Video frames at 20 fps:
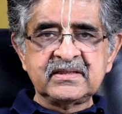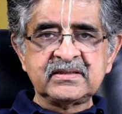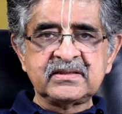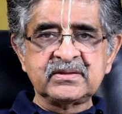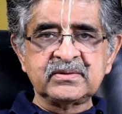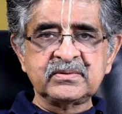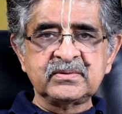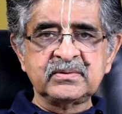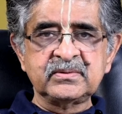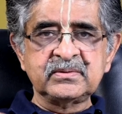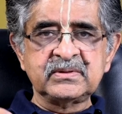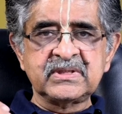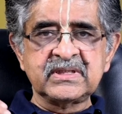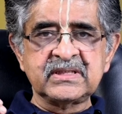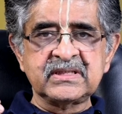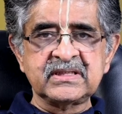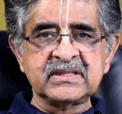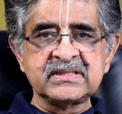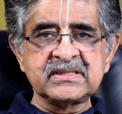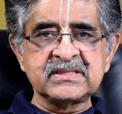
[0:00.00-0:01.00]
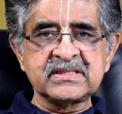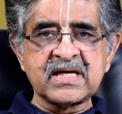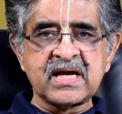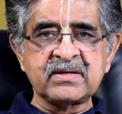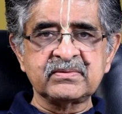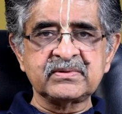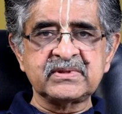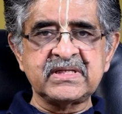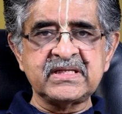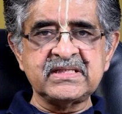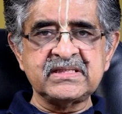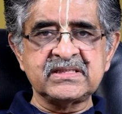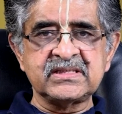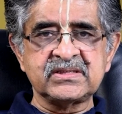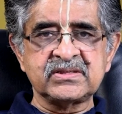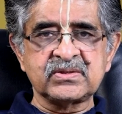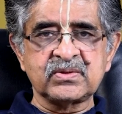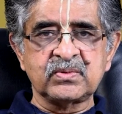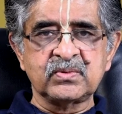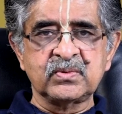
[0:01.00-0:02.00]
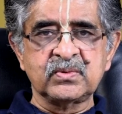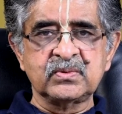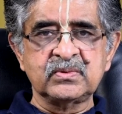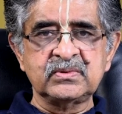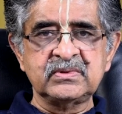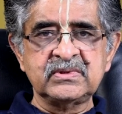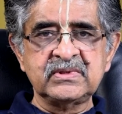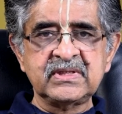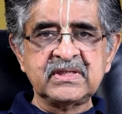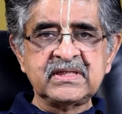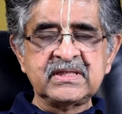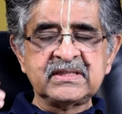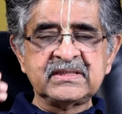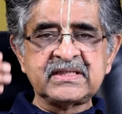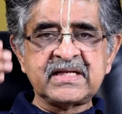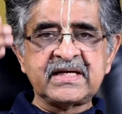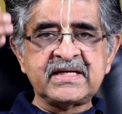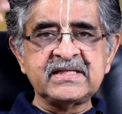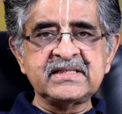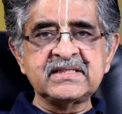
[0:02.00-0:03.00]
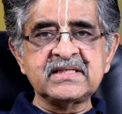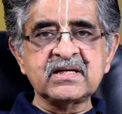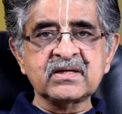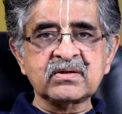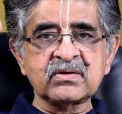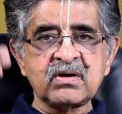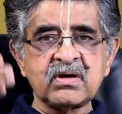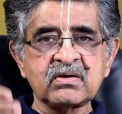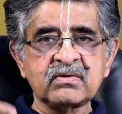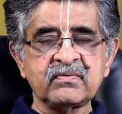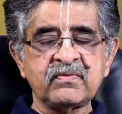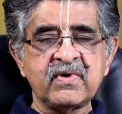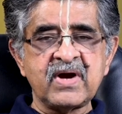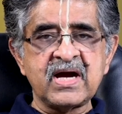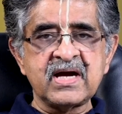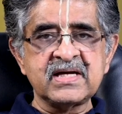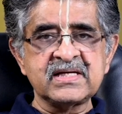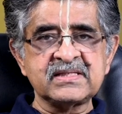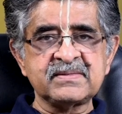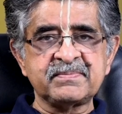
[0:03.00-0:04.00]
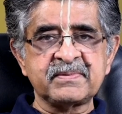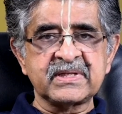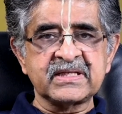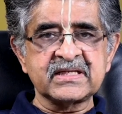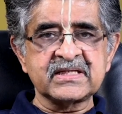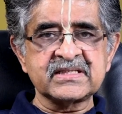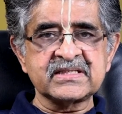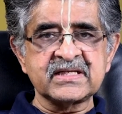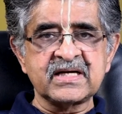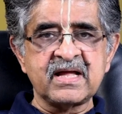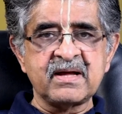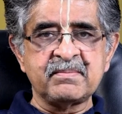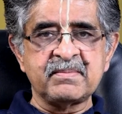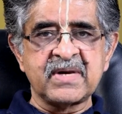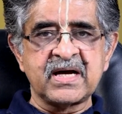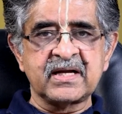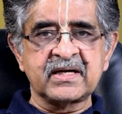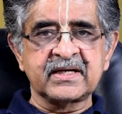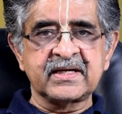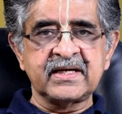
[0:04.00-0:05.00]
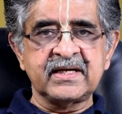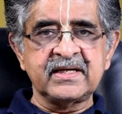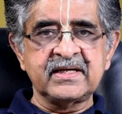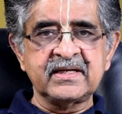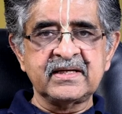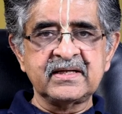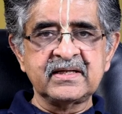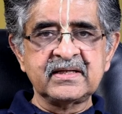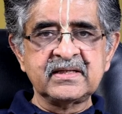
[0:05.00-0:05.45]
to the southeast zone, that is in a clockwise Pradakshina Marge.